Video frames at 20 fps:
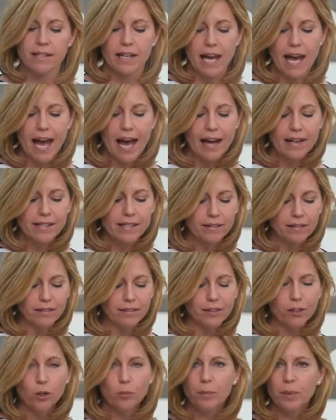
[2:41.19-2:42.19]
It adds a
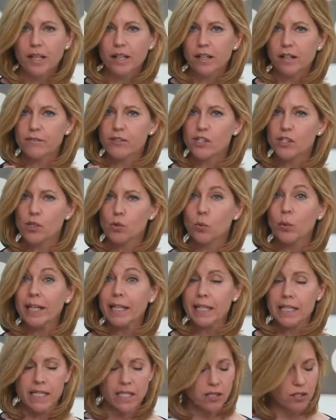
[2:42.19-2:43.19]
little bit of
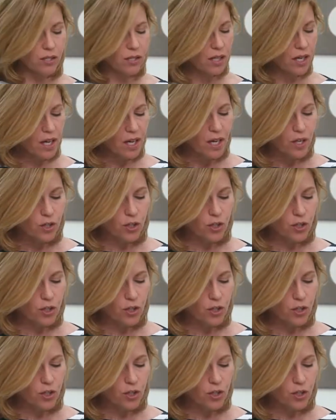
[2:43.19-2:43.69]
sweetness